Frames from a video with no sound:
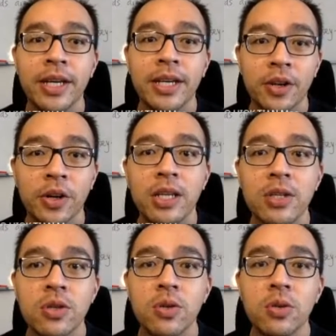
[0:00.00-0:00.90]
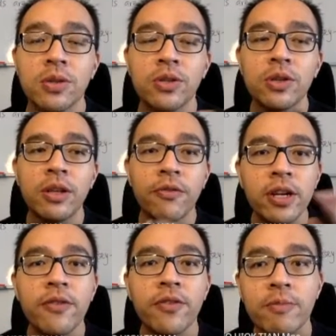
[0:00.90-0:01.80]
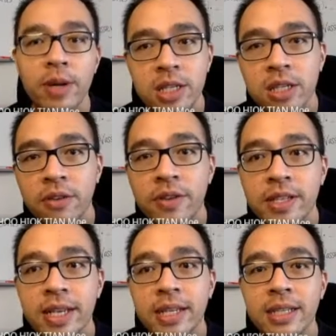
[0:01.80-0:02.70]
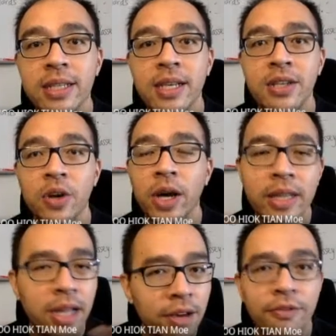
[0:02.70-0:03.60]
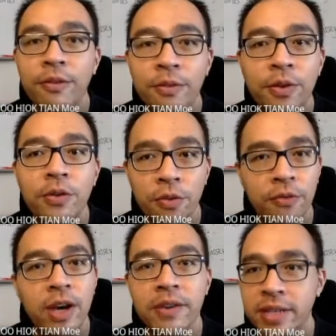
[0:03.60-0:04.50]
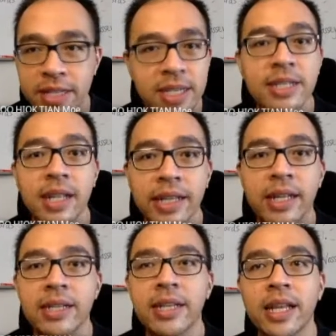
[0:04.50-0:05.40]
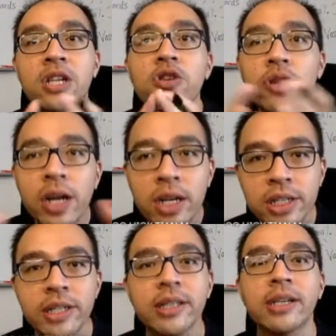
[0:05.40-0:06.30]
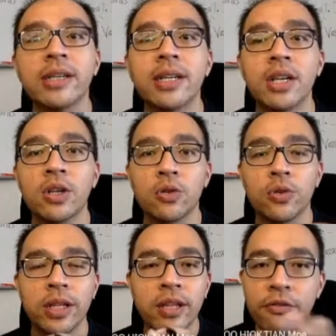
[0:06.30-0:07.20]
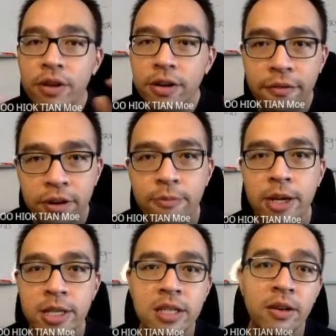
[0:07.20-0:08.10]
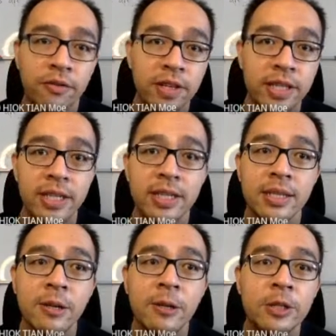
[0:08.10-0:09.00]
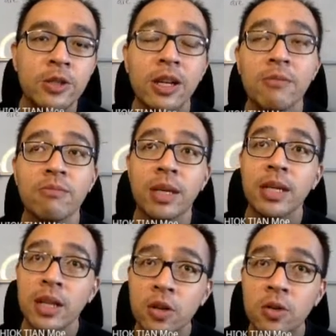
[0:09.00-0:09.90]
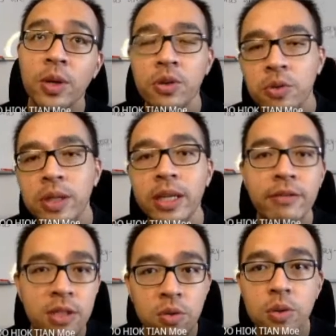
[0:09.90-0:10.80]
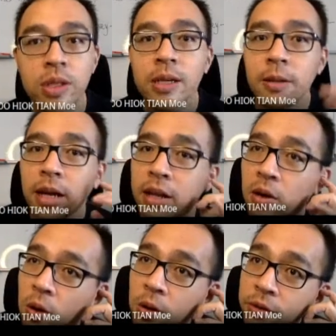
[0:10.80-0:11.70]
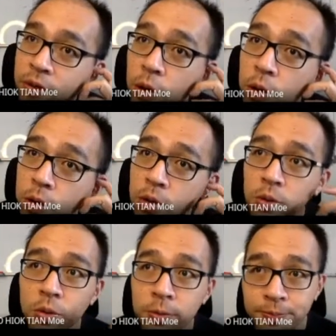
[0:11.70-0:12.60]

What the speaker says: Okay, so, different branches of physics. Your entire Form 4 and Form 5 is just like that. Like I said, introduction to the different branches of physics. So that mana tahu when you leave school, or if you go to,